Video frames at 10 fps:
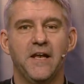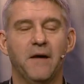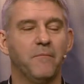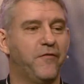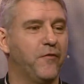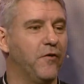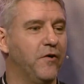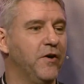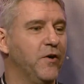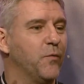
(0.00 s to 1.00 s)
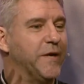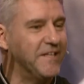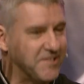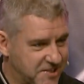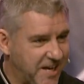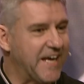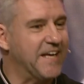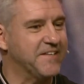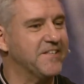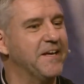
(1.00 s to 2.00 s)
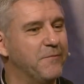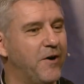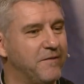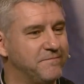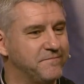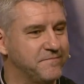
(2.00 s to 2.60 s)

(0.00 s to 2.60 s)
number four, we can say it. Say what?